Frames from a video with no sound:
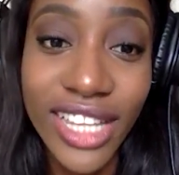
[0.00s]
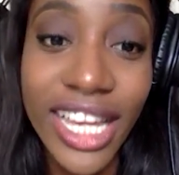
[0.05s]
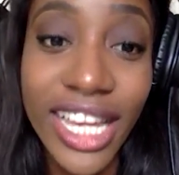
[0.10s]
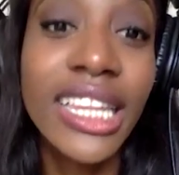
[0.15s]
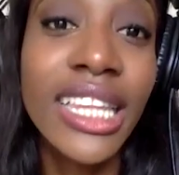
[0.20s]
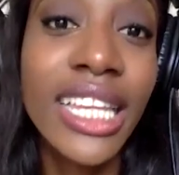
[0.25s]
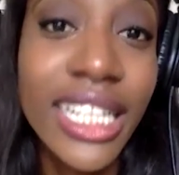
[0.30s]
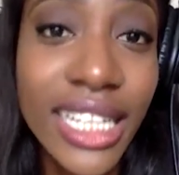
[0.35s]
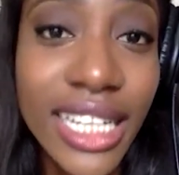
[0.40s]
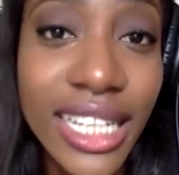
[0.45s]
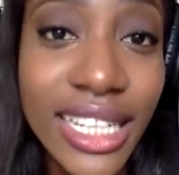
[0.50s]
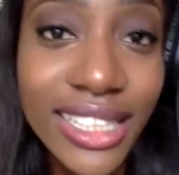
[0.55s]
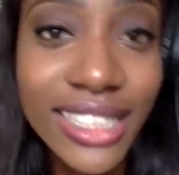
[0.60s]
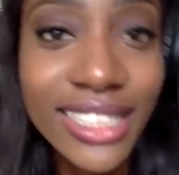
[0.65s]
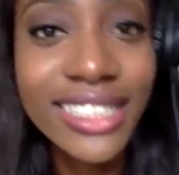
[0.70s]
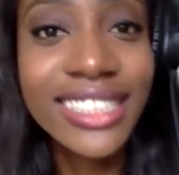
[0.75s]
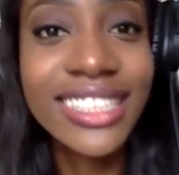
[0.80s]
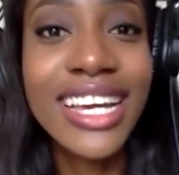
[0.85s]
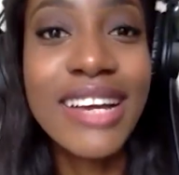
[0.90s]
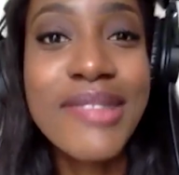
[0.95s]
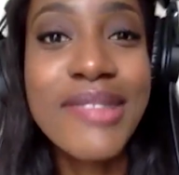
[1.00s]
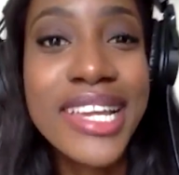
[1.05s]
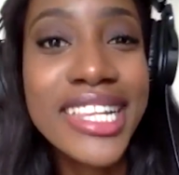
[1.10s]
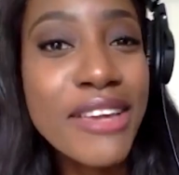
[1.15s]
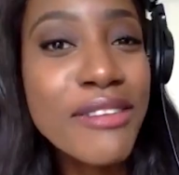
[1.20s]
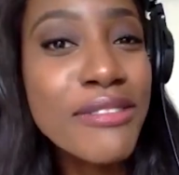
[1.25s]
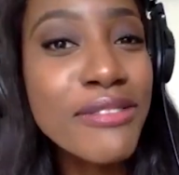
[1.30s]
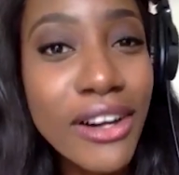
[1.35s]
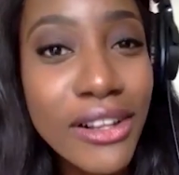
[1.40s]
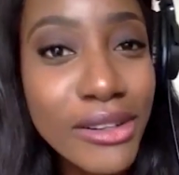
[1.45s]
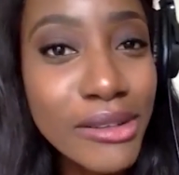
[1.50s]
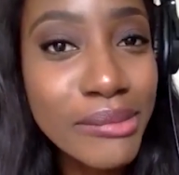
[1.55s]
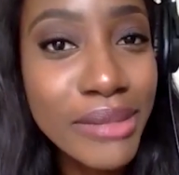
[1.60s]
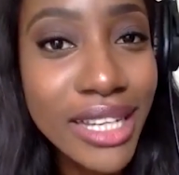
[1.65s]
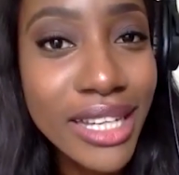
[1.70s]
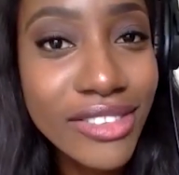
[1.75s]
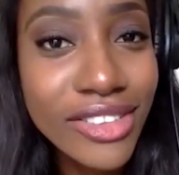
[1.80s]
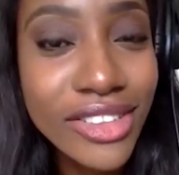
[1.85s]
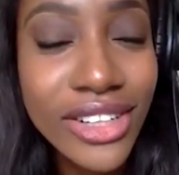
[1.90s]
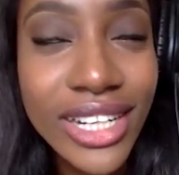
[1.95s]
like London. Like they follow
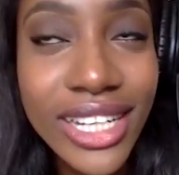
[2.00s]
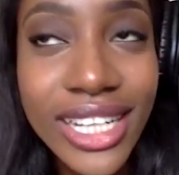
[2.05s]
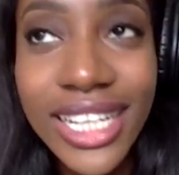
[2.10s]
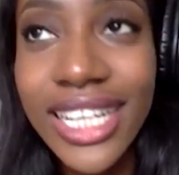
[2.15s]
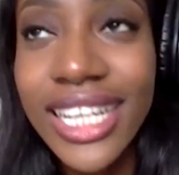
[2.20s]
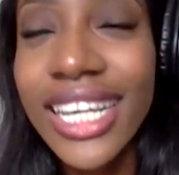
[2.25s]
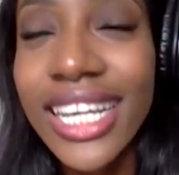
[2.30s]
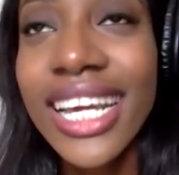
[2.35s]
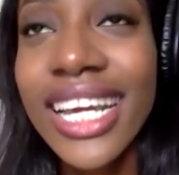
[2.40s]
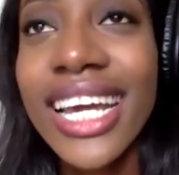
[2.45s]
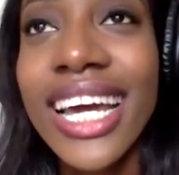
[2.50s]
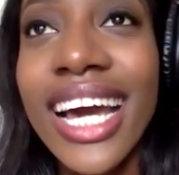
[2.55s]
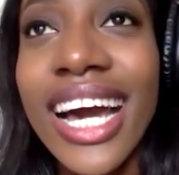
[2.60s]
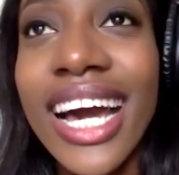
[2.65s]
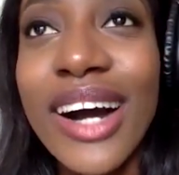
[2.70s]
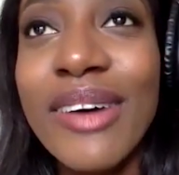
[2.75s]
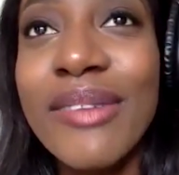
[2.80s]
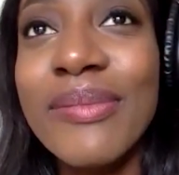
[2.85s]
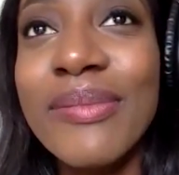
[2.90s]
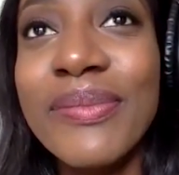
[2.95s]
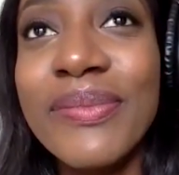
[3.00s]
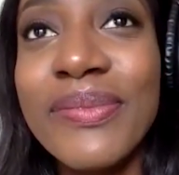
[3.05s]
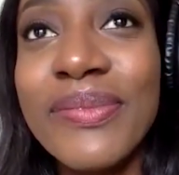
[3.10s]
me everywhere. Yo, um, can you